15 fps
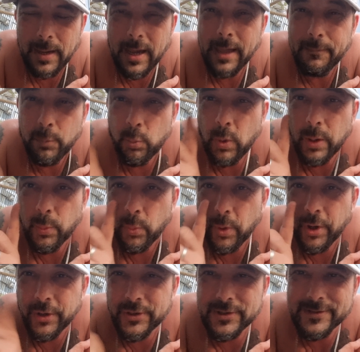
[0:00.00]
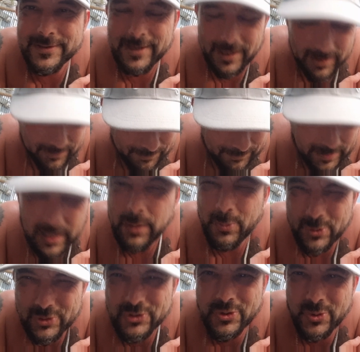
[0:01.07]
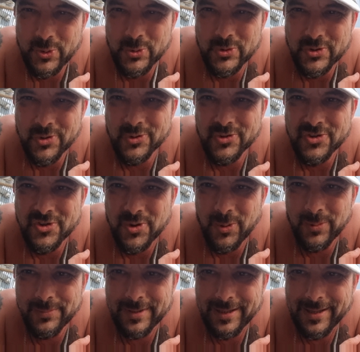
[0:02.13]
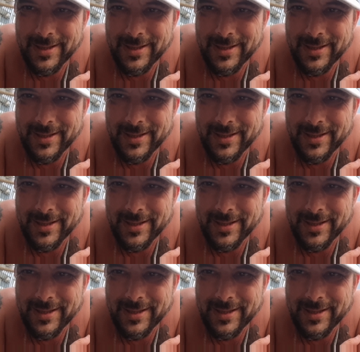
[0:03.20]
I have one word to say. It was cruise control.